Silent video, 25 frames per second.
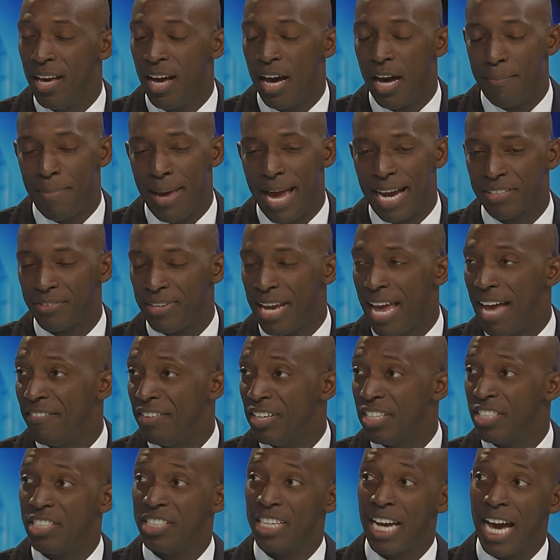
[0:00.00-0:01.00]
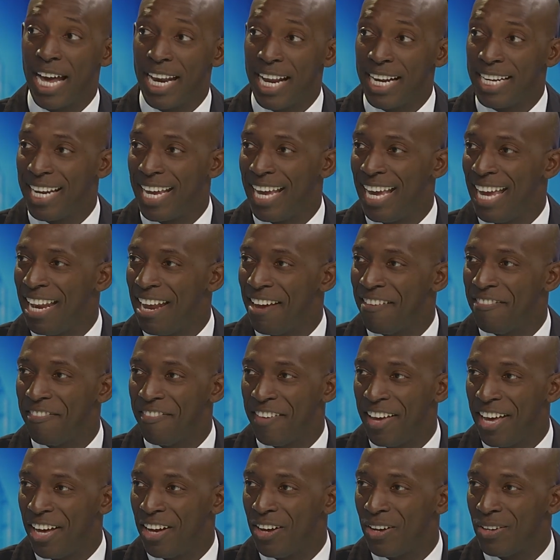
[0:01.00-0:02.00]
I'm actually having a shot at the
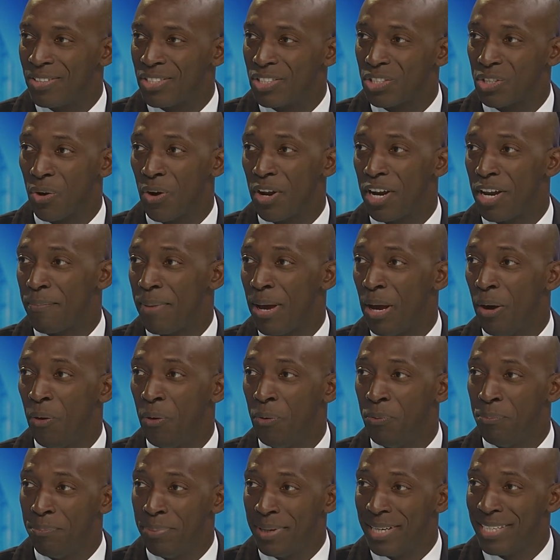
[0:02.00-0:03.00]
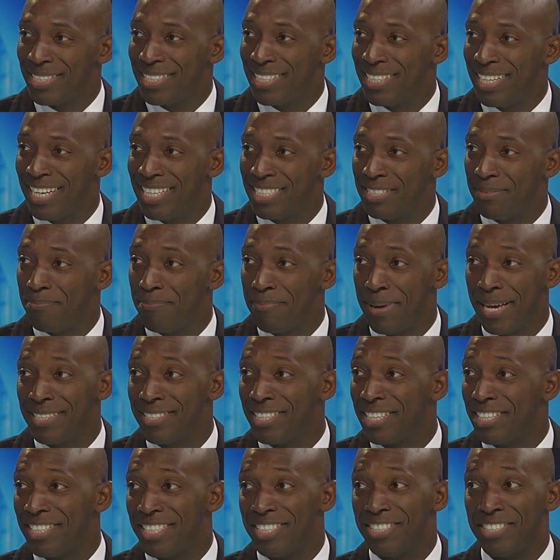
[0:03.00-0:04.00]
NFL, starting my own business,
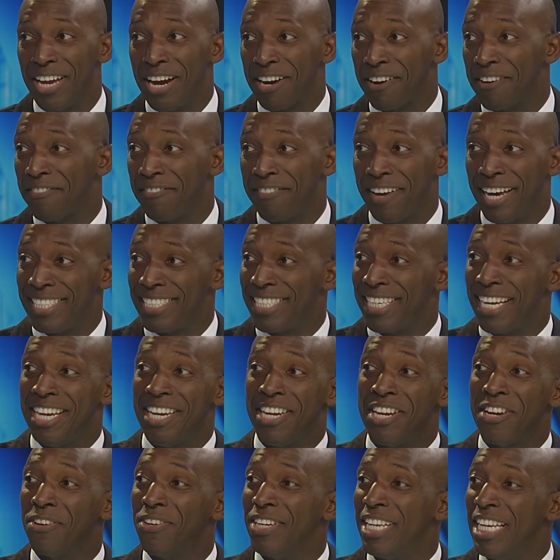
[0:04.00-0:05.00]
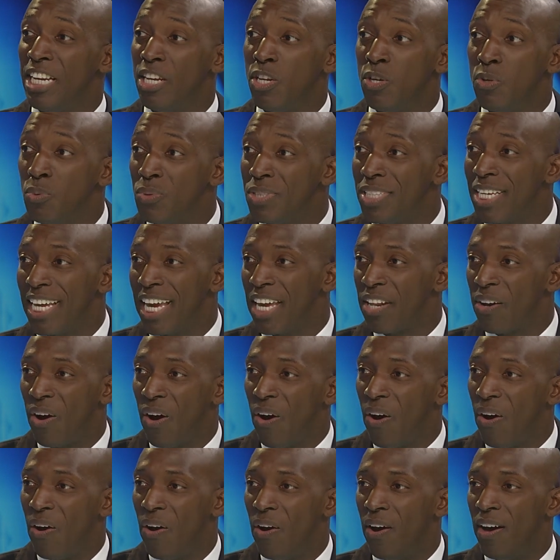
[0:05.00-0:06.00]
basically sacrificing and nearly losing it
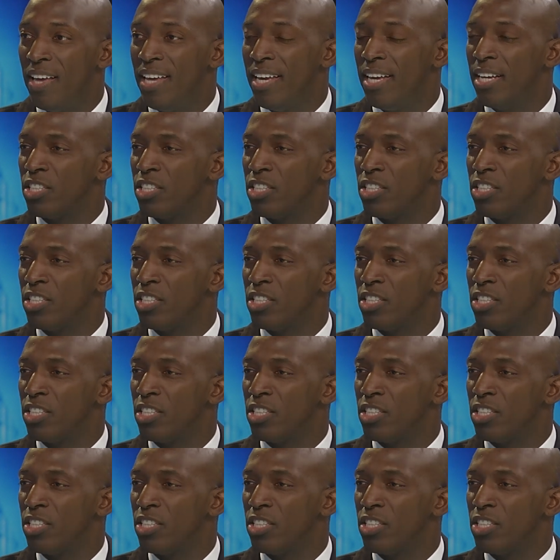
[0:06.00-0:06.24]
all.